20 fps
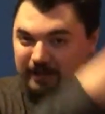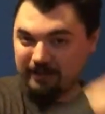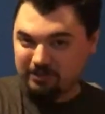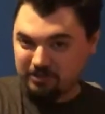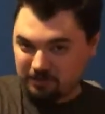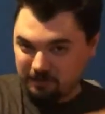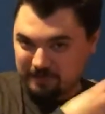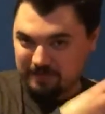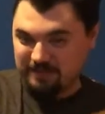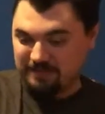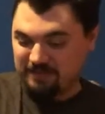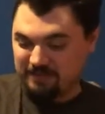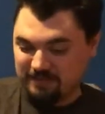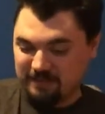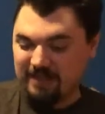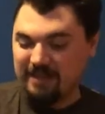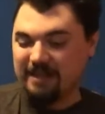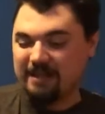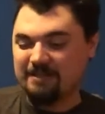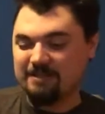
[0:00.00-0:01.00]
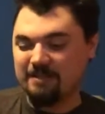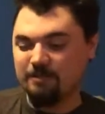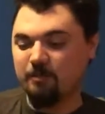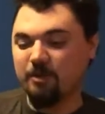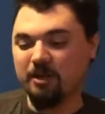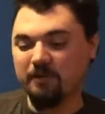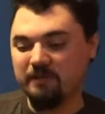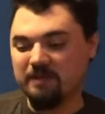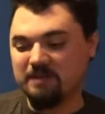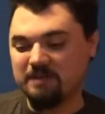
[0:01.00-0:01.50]
It shows his stats, and
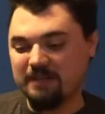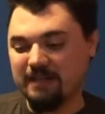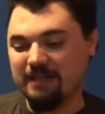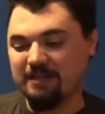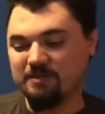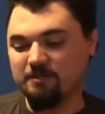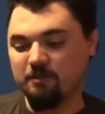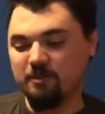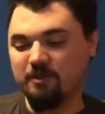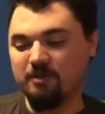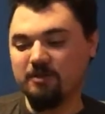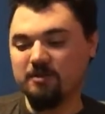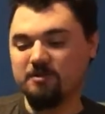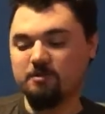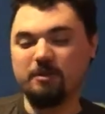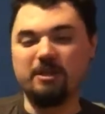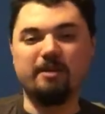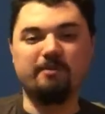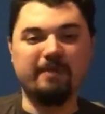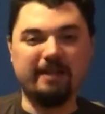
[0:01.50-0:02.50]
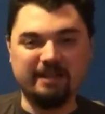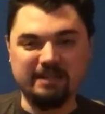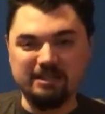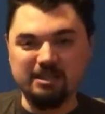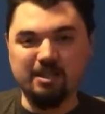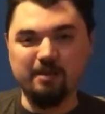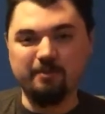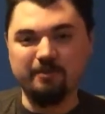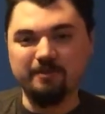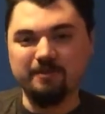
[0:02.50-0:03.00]
one of his stats was when he met
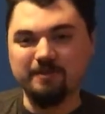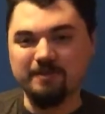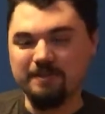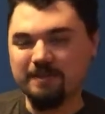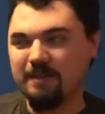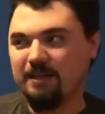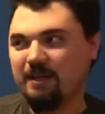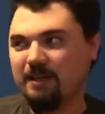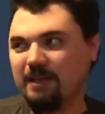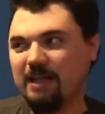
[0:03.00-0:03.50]
Gibbons,